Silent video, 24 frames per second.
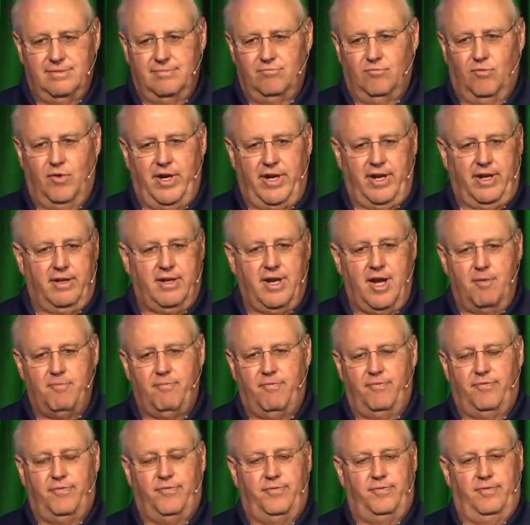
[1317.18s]
what, a couple,
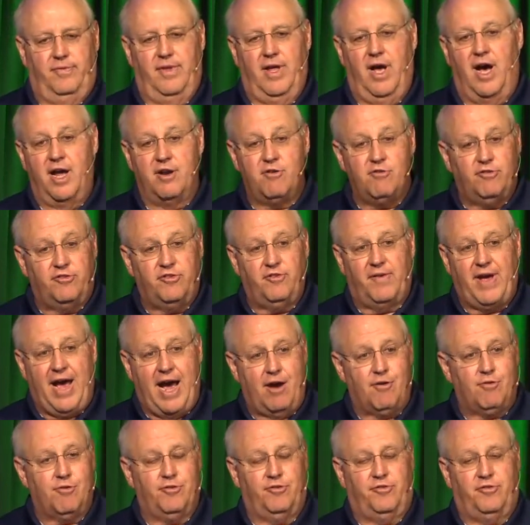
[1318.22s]
hundreds of
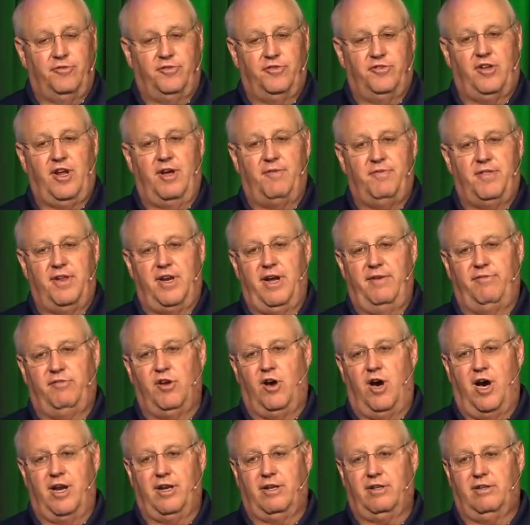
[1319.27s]
hours of stuff that I've
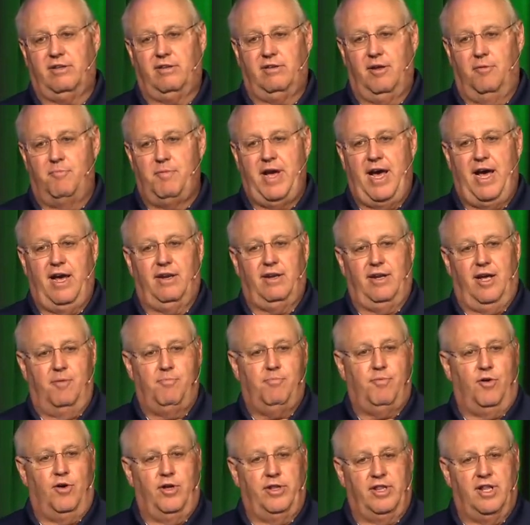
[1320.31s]
taught about up
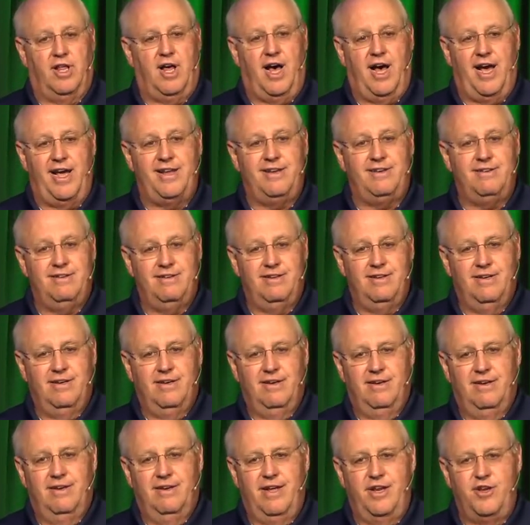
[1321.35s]
online,
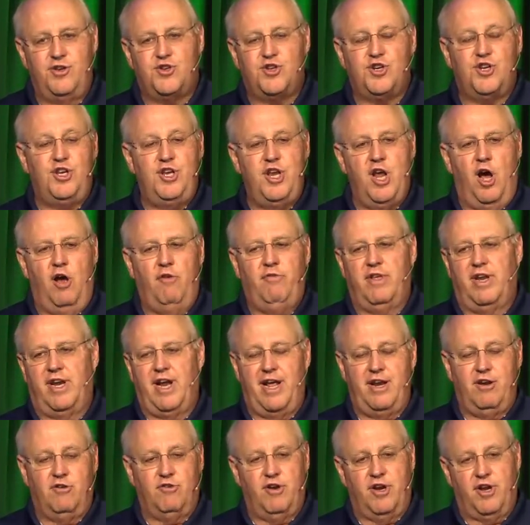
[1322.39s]
and you should know that
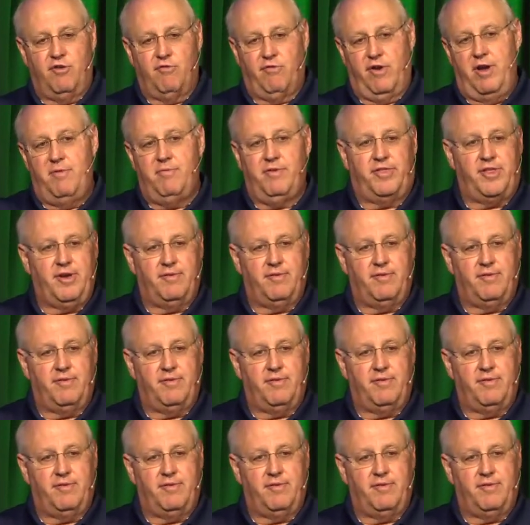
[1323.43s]
I don't agree with